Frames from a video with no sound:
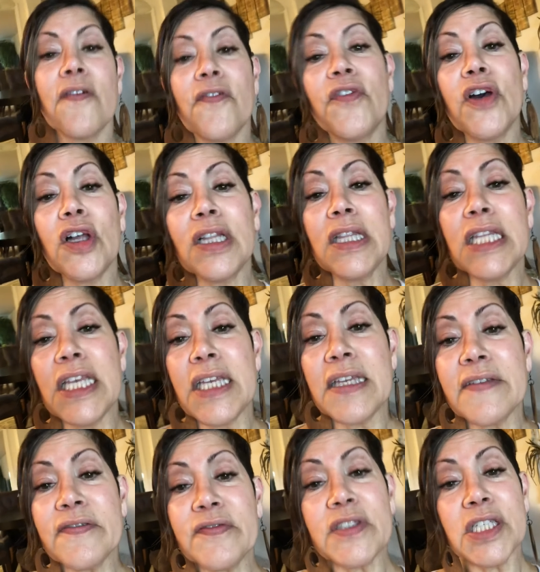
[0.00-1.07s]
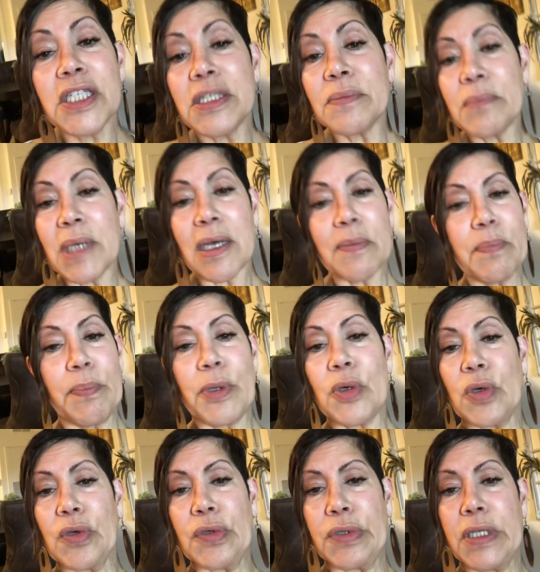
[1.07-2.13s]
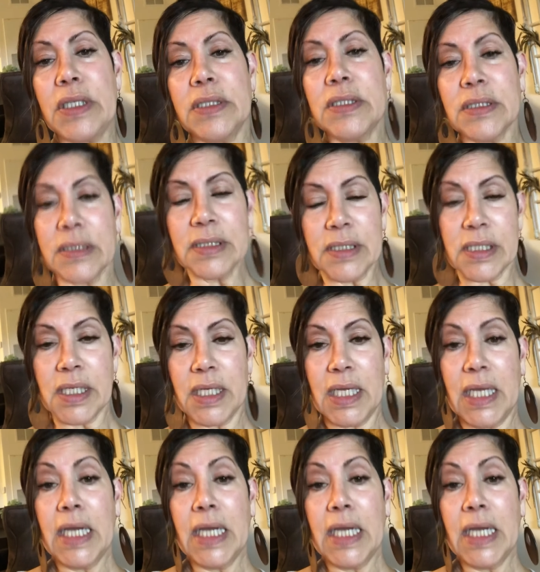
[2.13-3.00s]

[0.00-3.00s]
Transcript: for lifting my burdens,